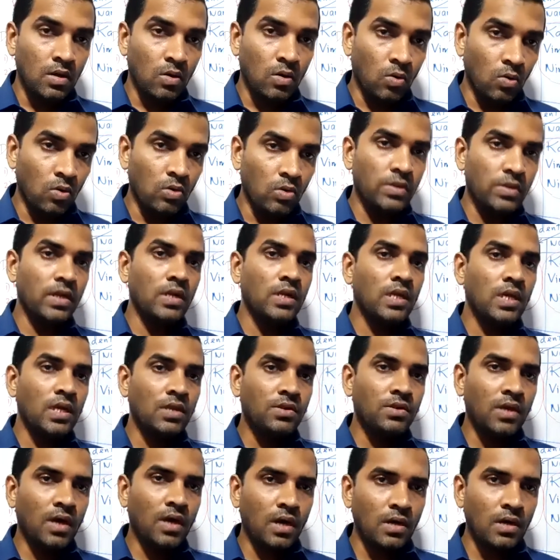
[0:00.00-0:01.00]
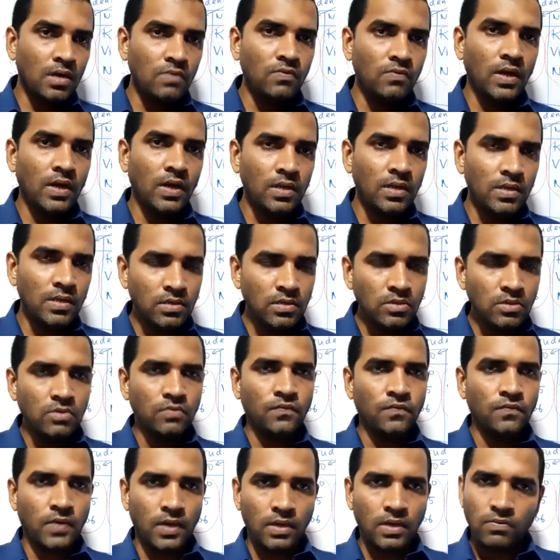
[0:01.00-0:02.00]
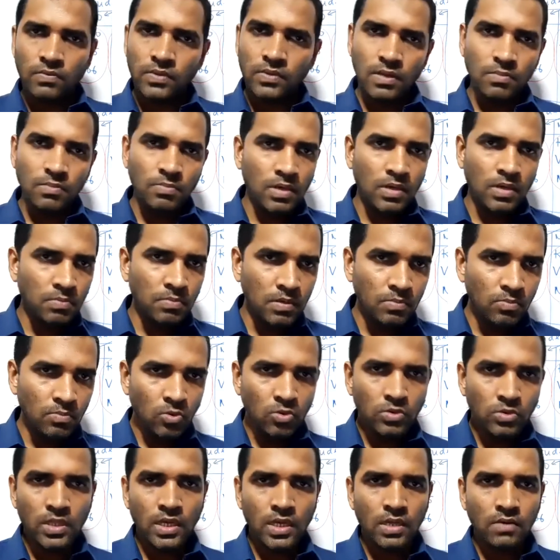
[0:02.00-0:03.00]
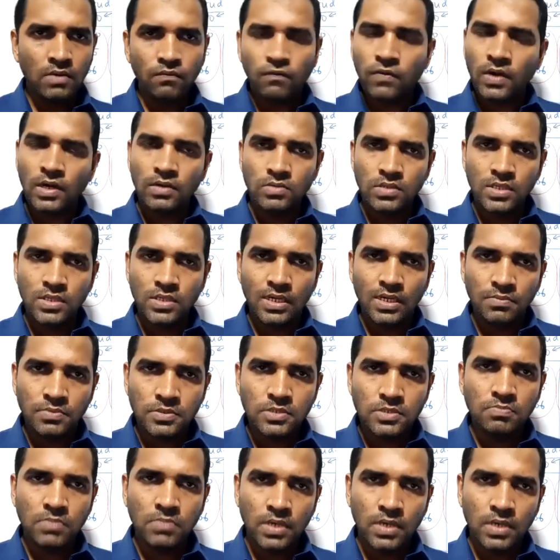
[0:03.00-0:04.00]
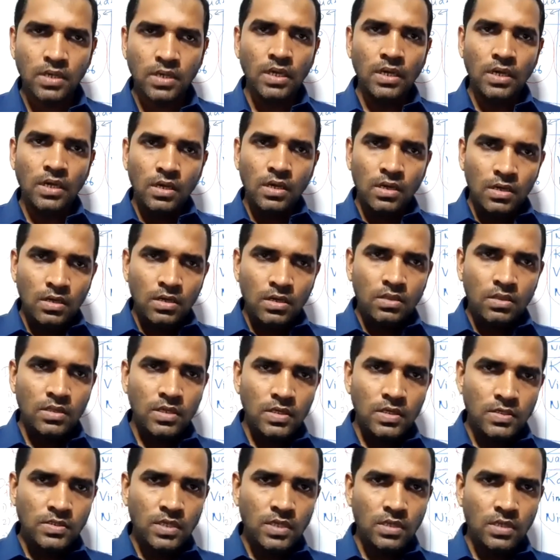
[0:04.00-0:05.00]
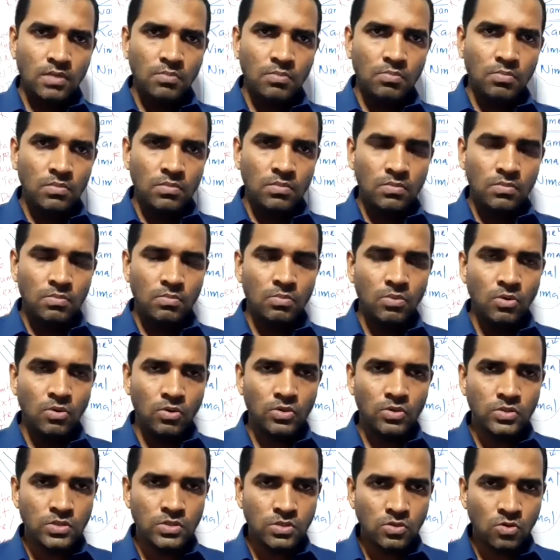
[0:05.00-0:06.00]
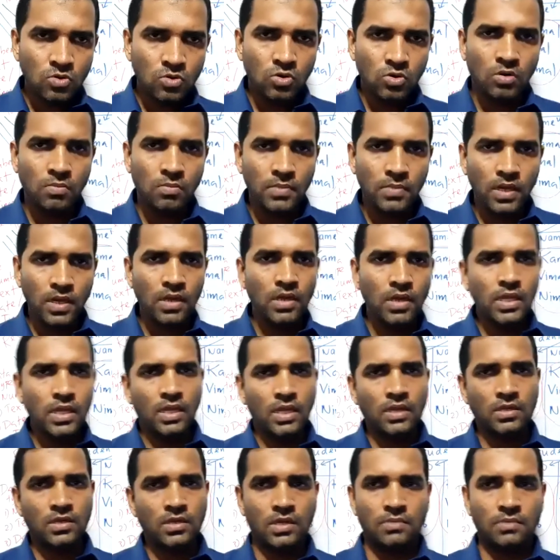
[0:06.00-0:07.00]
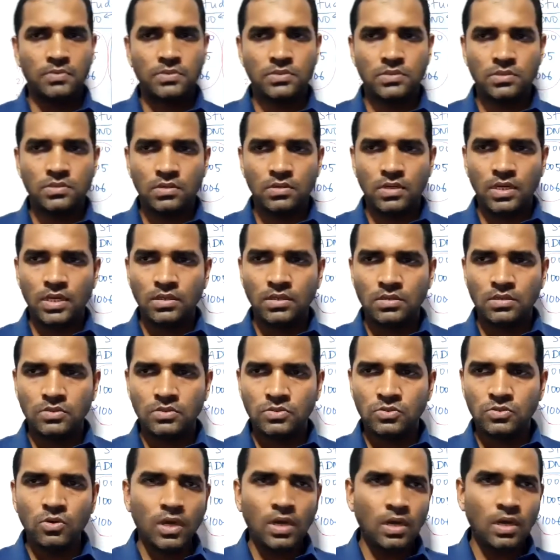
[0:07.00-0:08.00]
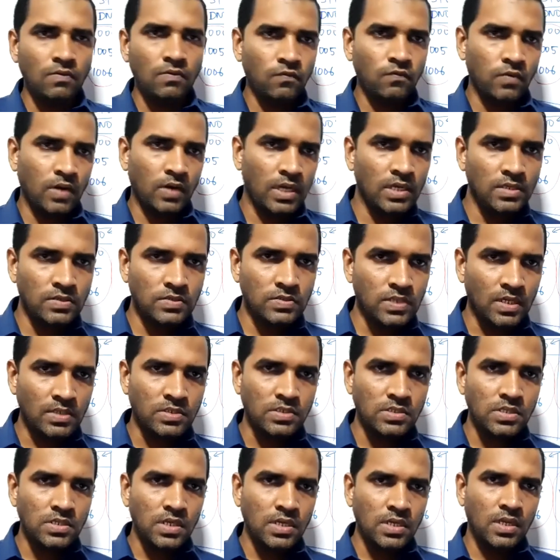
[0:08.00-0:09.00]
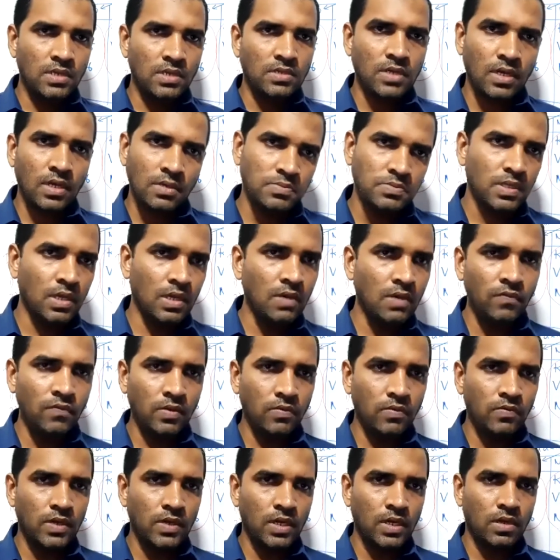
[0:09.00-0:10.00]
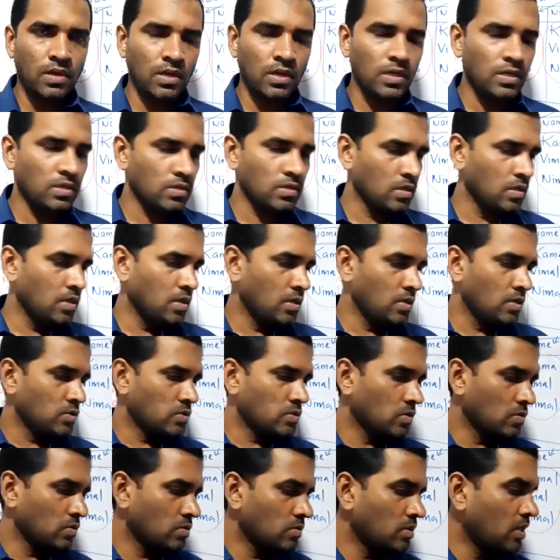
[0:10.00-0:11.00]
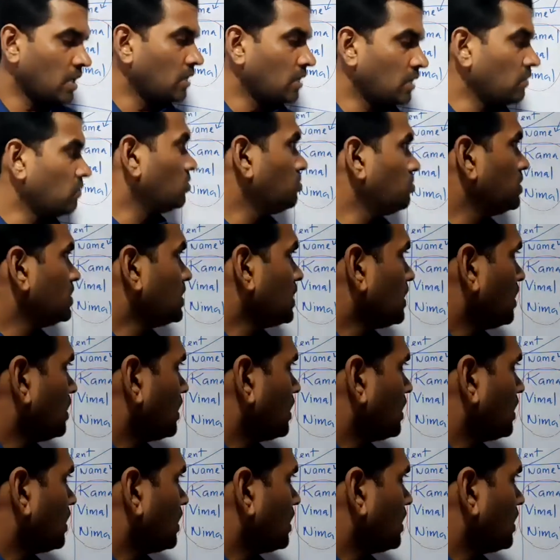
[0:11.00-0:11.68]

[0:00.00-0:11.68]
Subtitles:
all the data are divided into 5. There may be more than 5 types, but these are the most common data types, right? You can find such data types everywhere, right? So that would be the